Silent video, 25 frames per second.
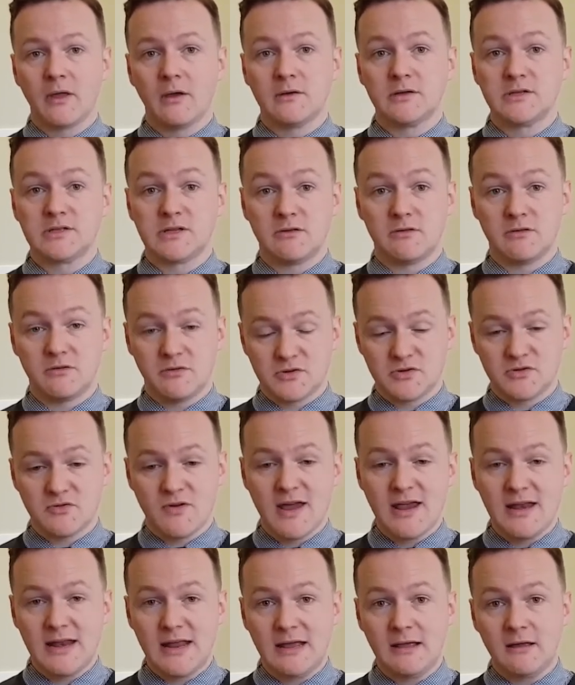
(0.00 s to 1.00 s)
So through
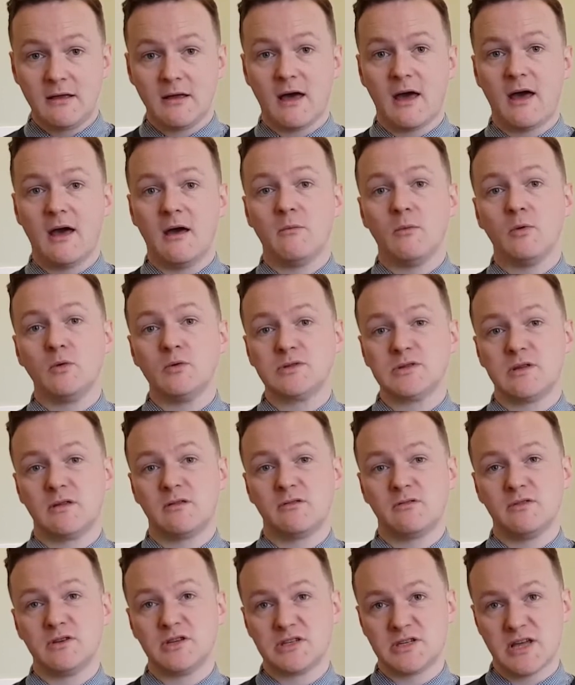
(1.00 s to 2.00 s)
training, also
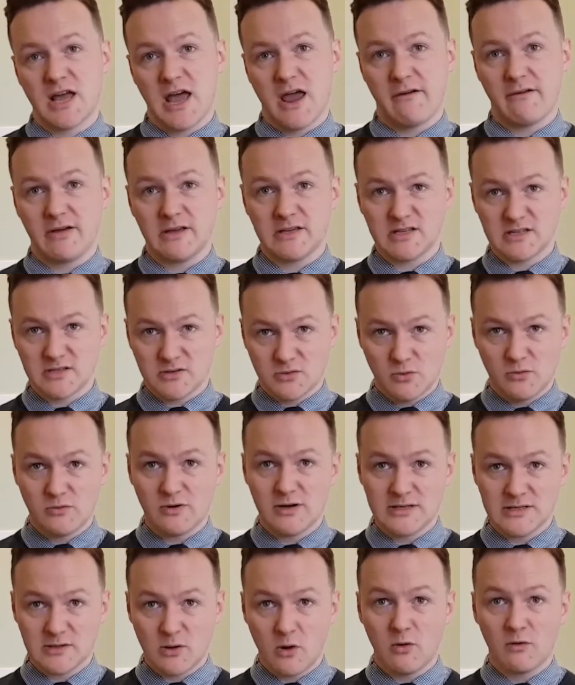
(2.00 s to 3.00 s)
through sharing
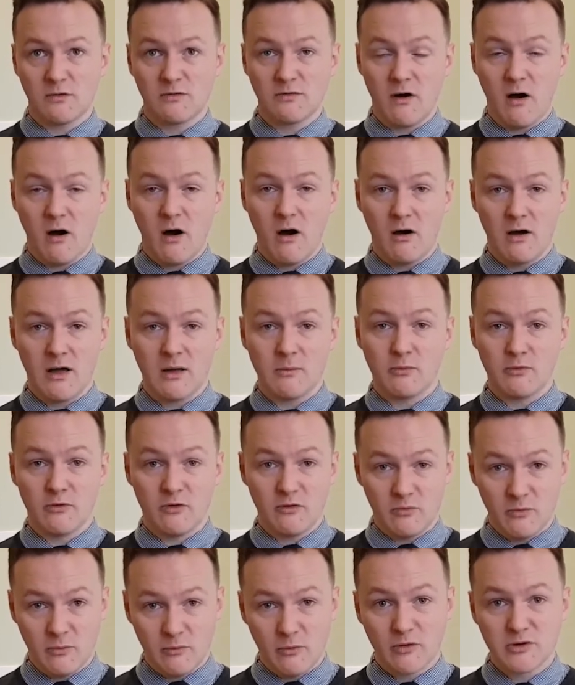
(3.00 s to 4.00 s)
stories of our
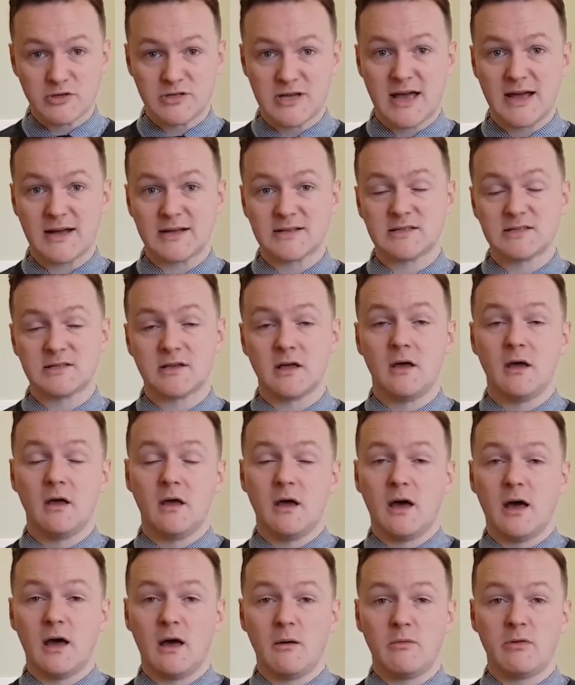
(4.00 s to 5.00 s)
improvement projects,
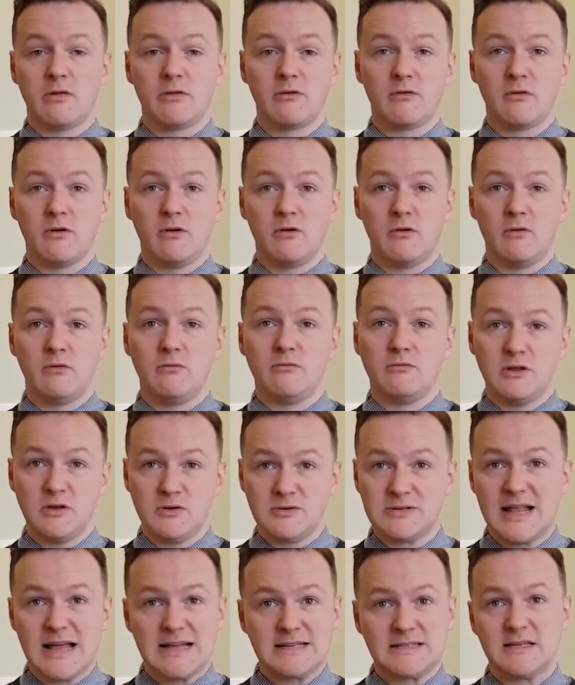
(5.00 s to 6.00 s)
through
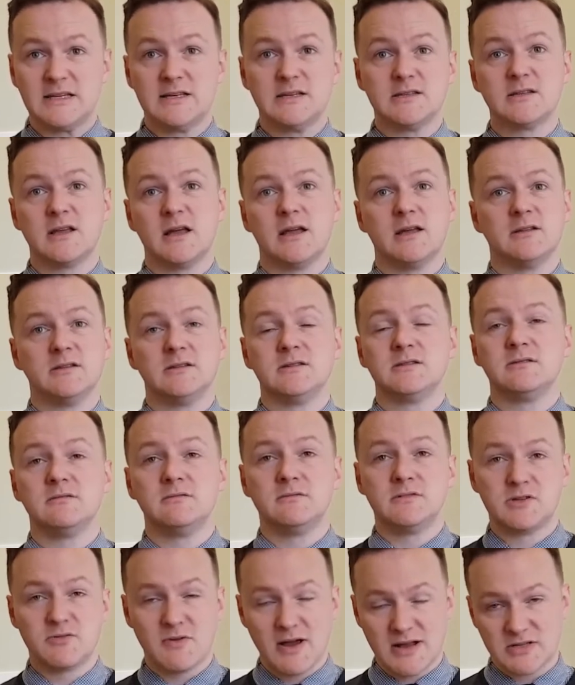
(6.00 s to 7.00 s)
newsletters
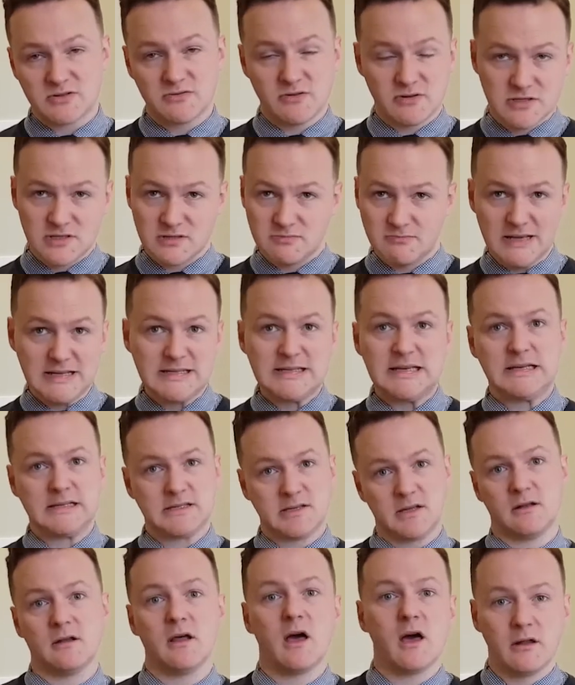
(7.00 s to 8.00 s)
and directorate meetings
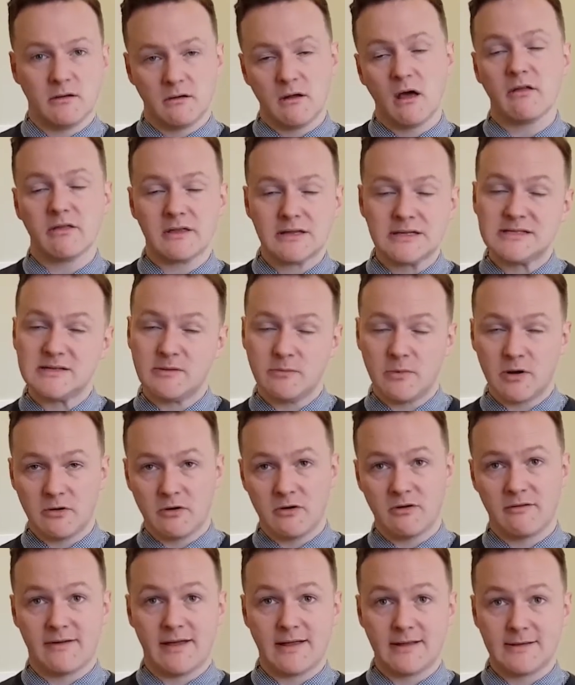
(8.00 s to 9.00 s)
and other
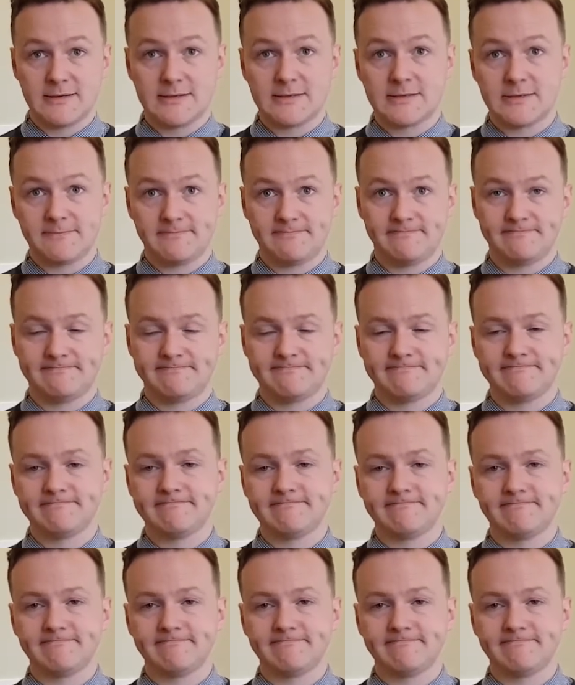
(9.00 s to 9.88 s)
similar events. I